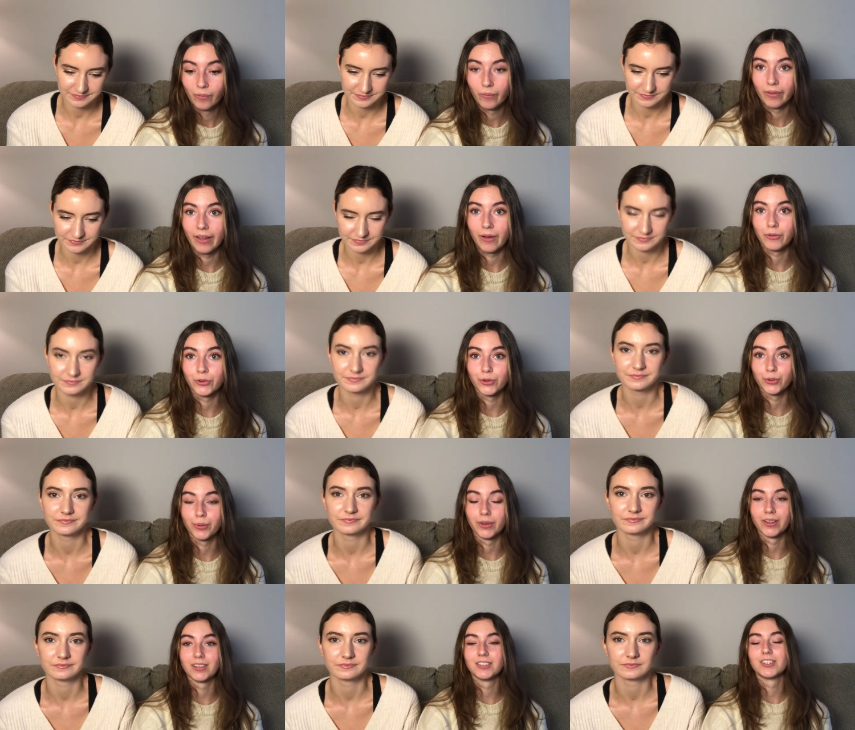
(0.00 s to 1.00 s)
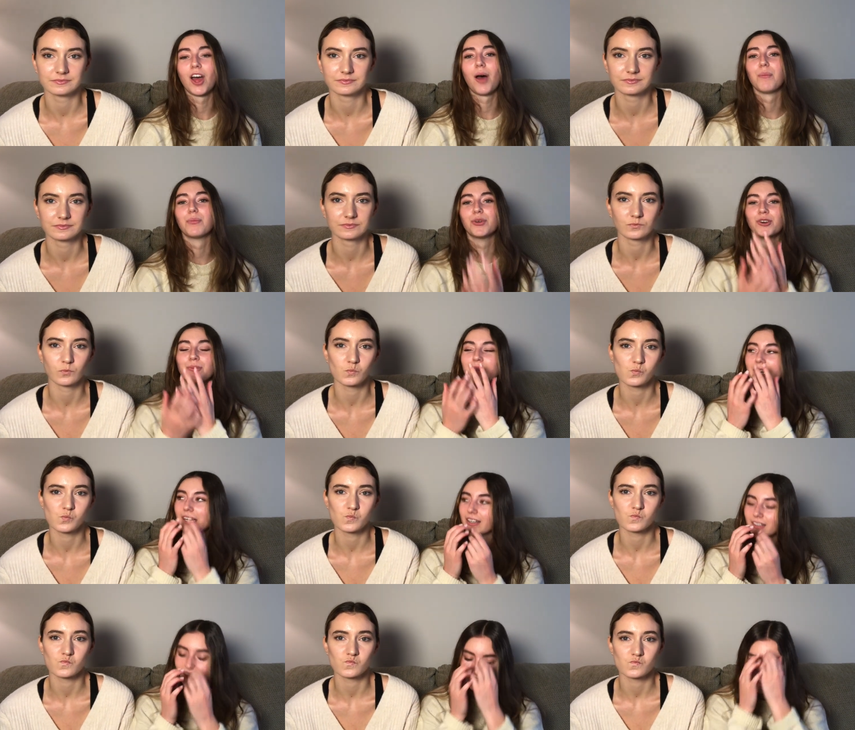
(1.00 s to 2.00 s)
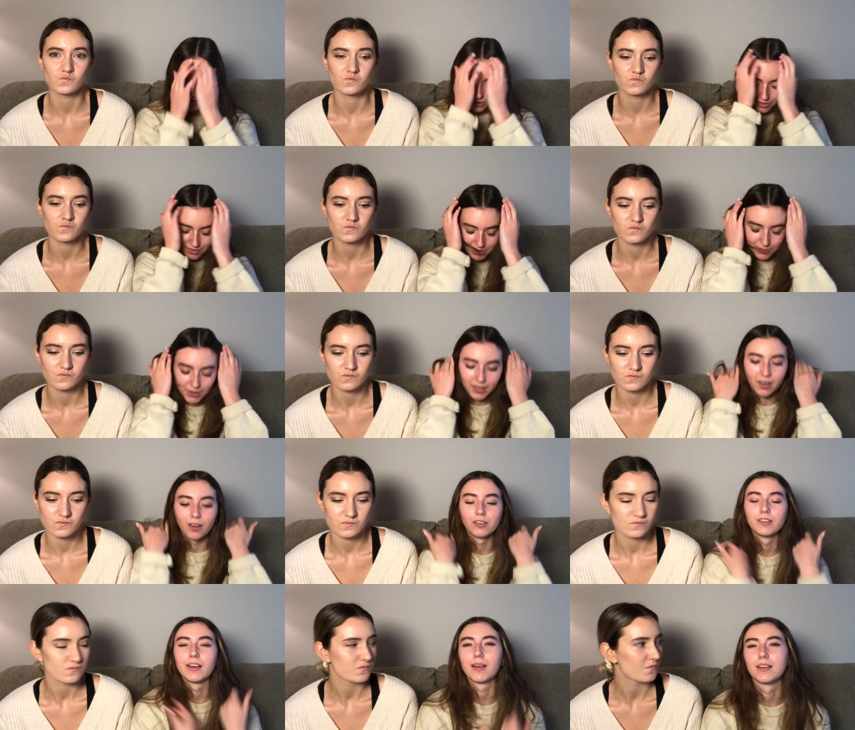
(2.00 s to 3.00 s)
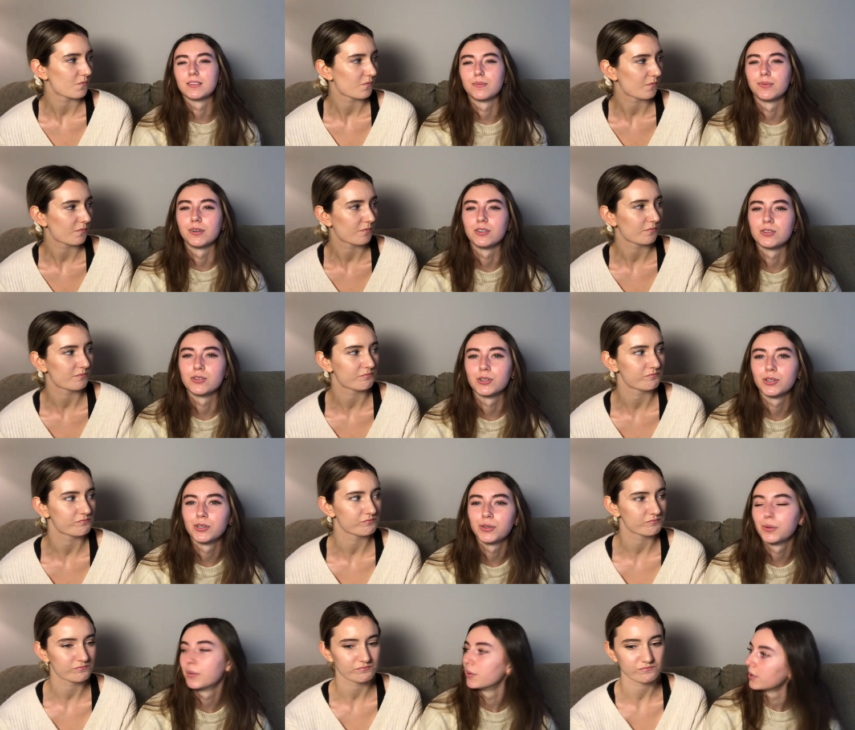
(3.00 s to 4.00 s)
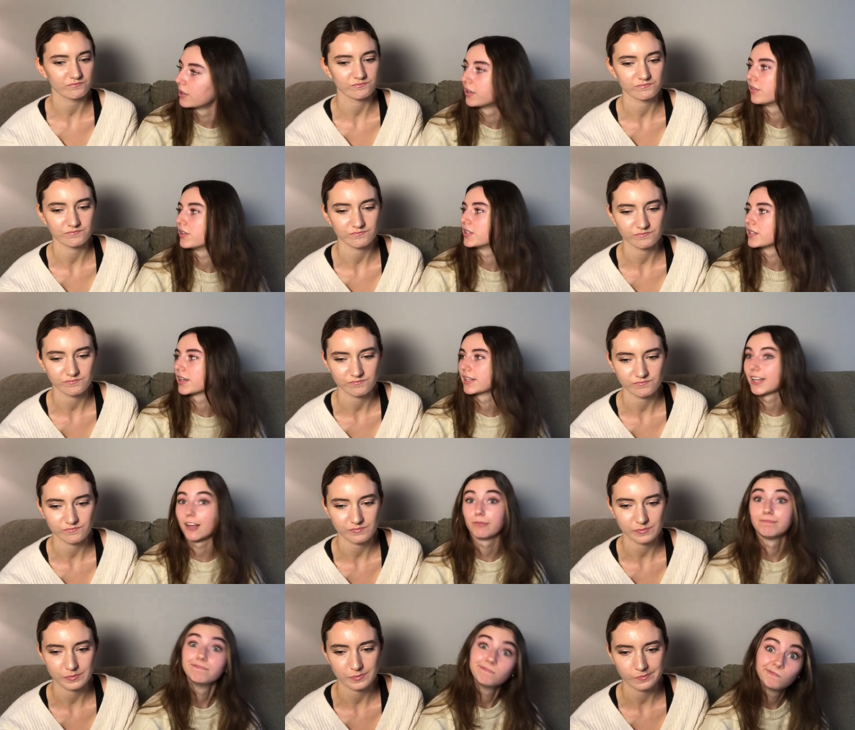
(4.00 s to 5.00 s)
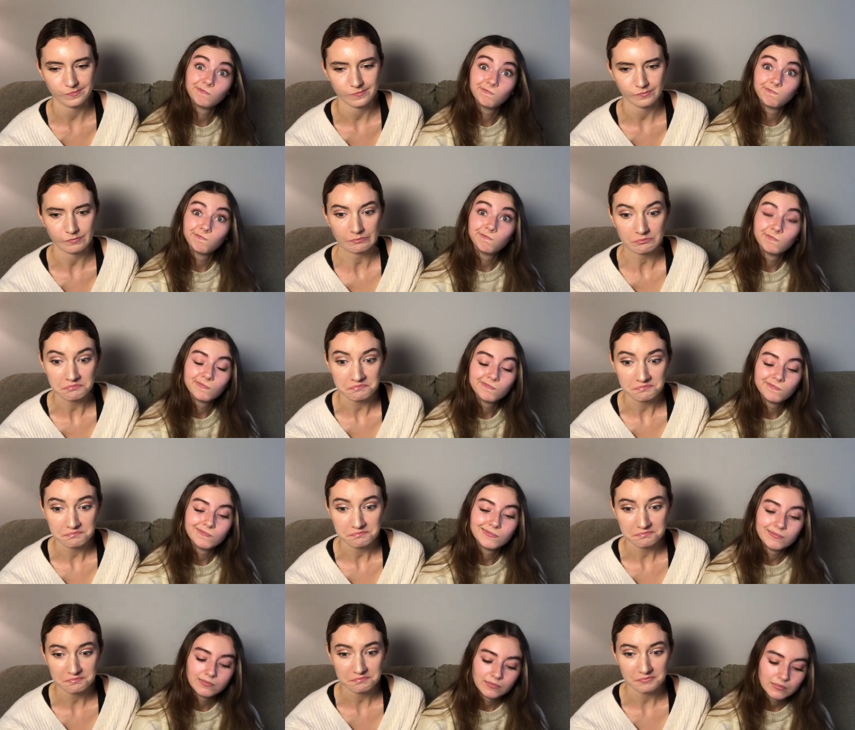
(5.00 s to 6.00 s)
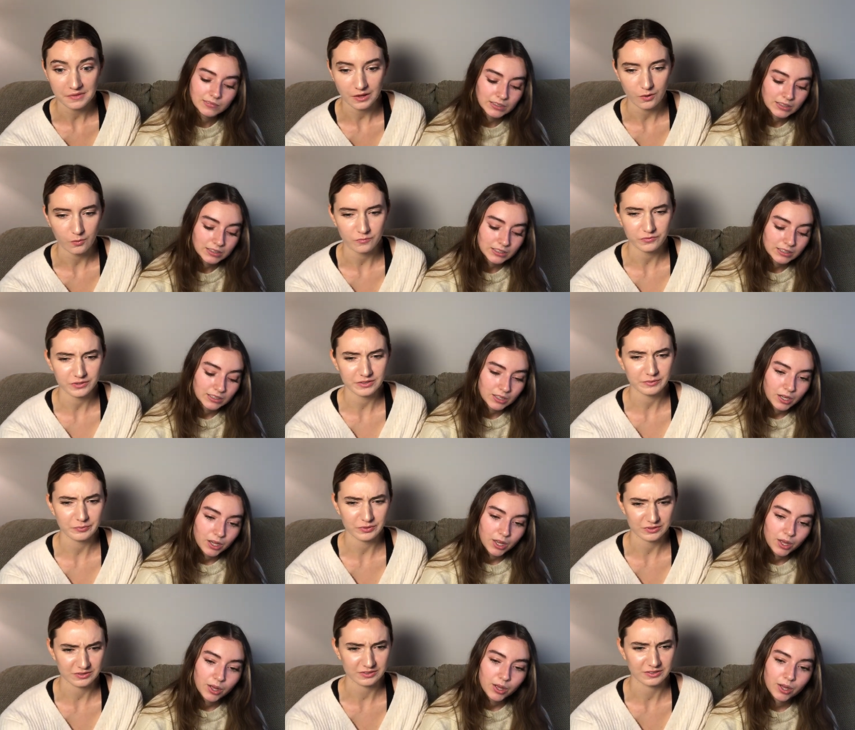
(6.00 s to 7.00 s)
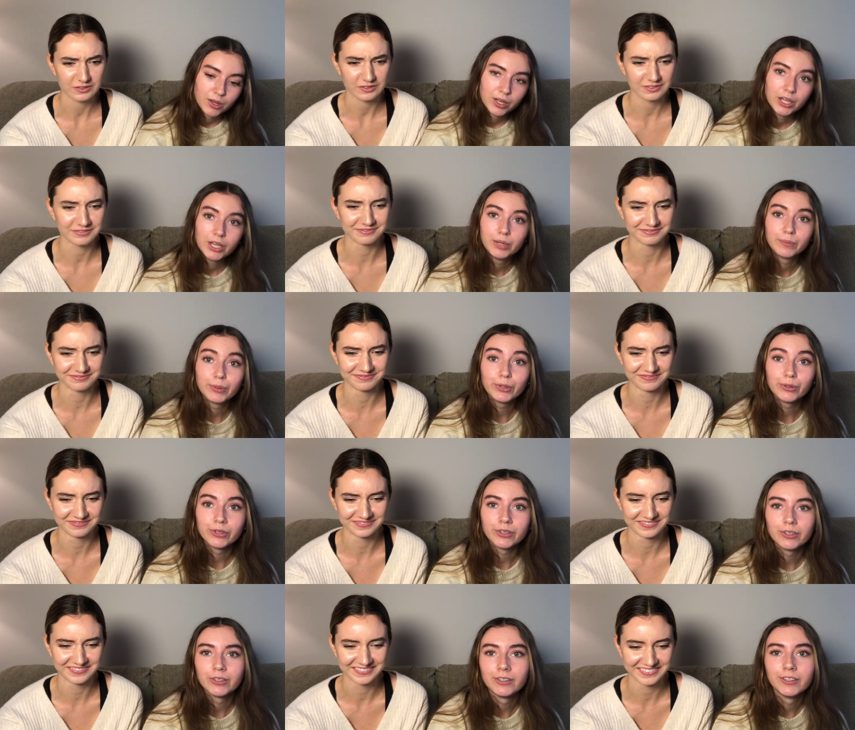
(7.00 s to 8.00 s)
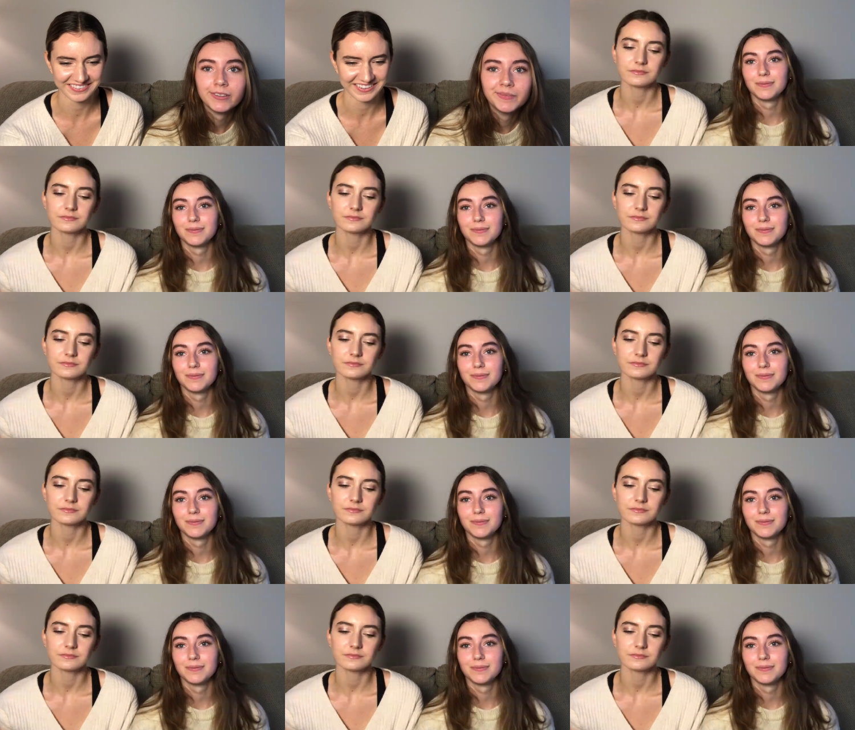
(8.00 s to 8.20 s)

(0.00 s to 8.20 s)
Speaker 1: Well, that was a twist. Not Bumi. I wonder if he's being held like as a prisoner or if he's like dead. Hopefully a prisoner Brutal.